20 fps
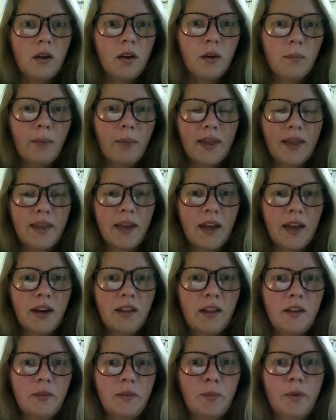By the end
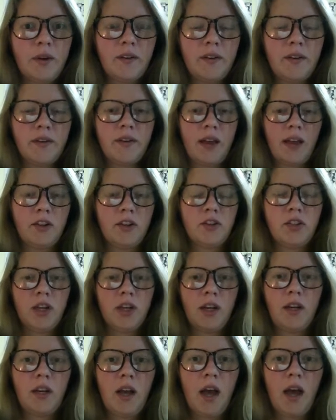of this
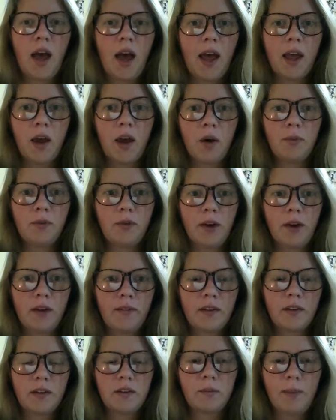presentation, I hope to
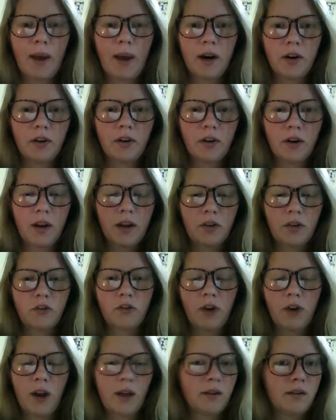have inspired your
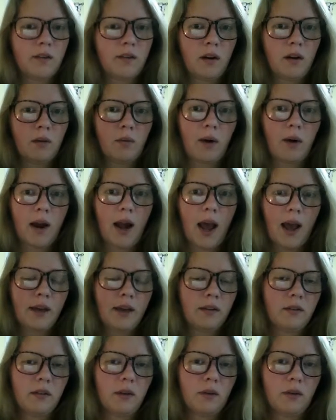interest in what
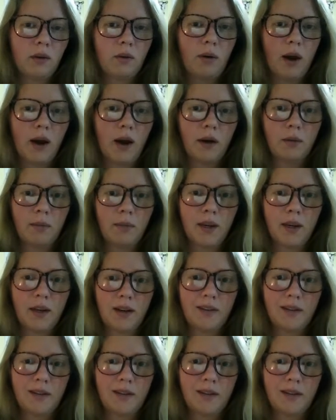ICU acquired weakness